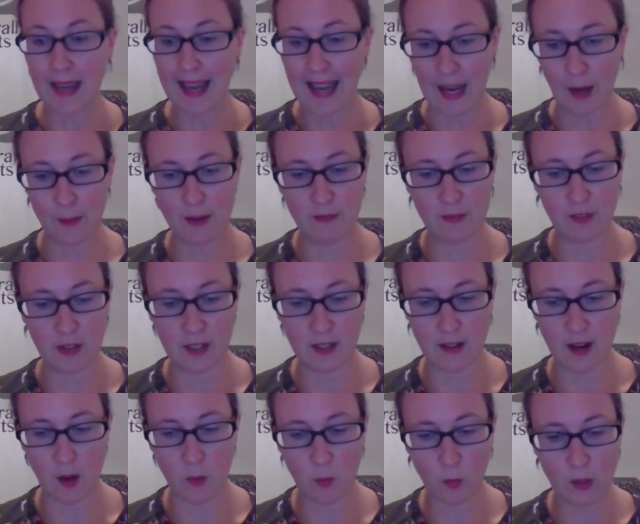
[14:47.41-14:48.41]
However,
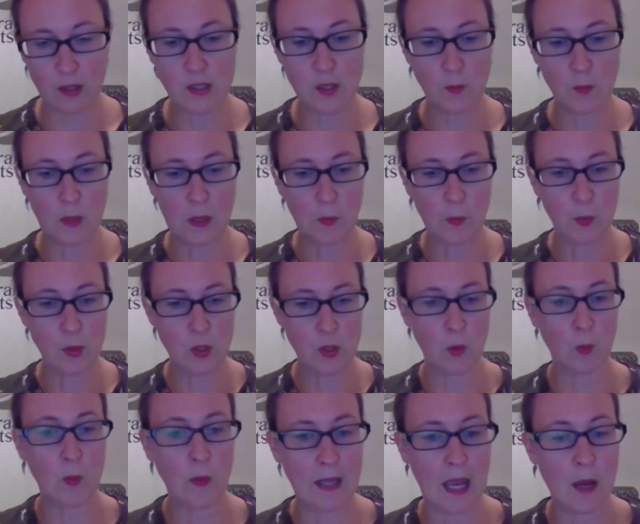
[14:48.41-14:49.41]
I wanted people
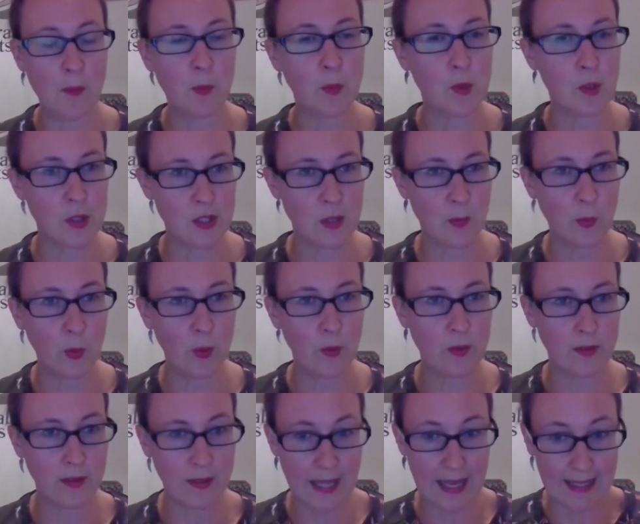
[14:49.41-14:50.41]
to be able to support
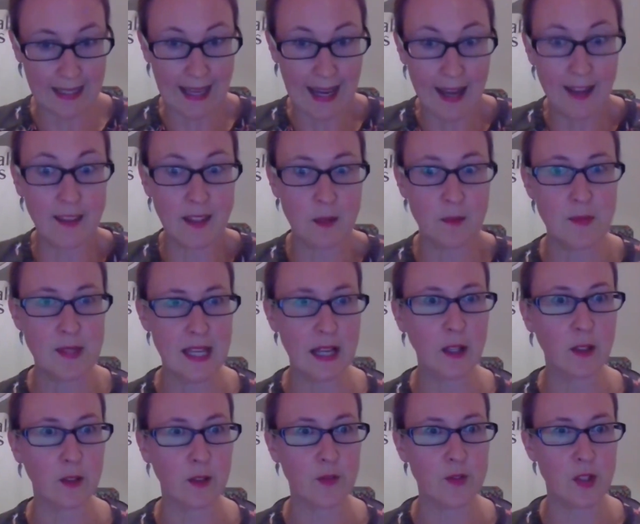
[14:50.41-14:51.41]
their cat
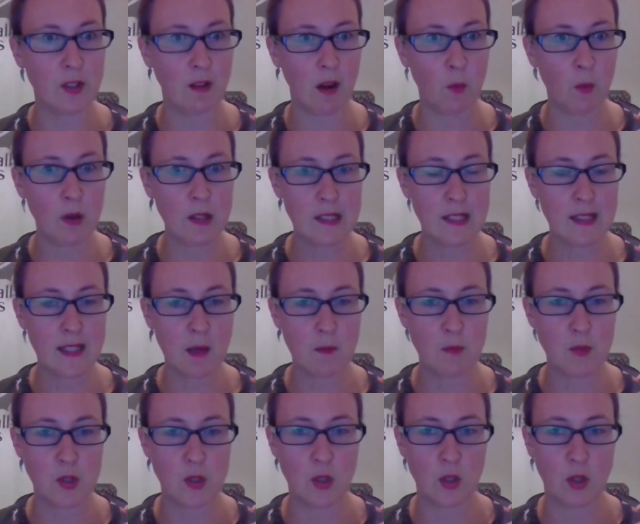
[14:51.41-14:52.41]
themselves. I wanted
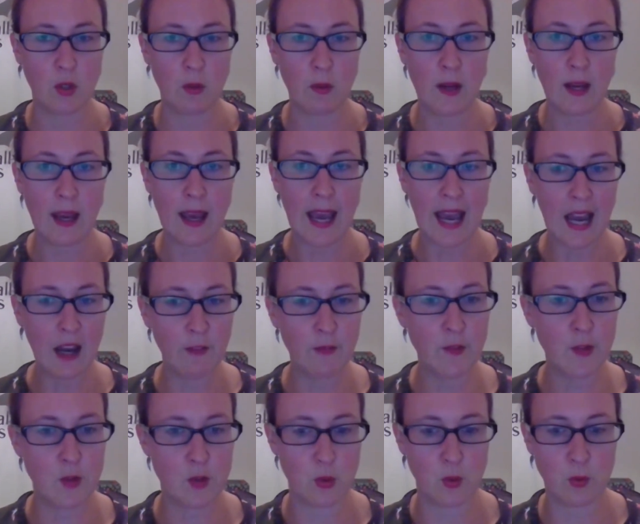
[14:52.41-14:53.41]
them to have
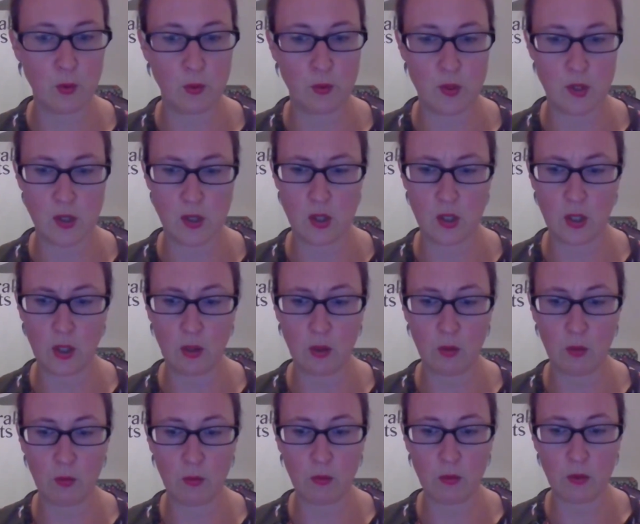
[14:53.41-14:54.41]
the tools
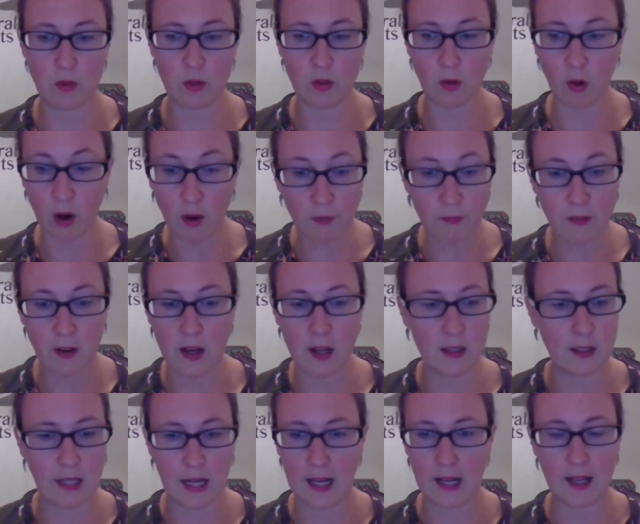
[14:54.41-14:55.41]
to
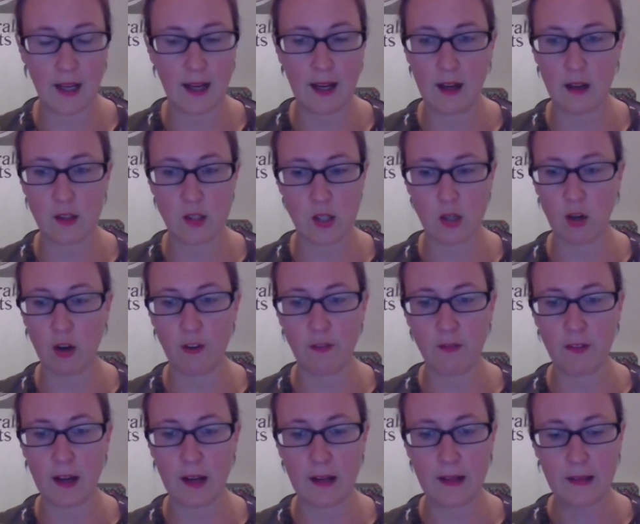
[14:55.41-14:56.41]
offer color, to
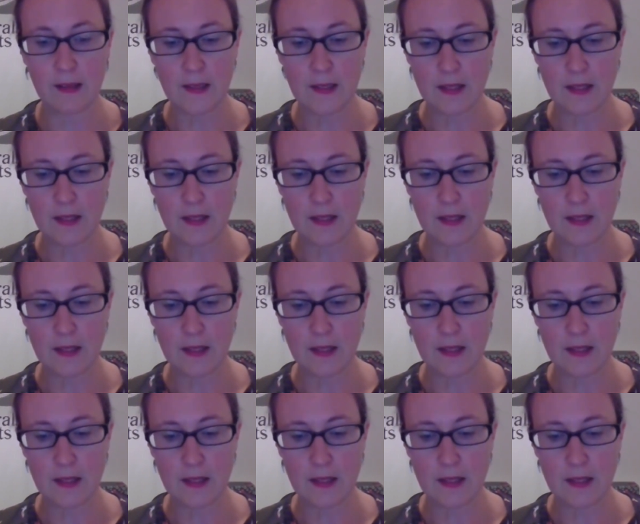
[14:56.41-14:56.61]
offer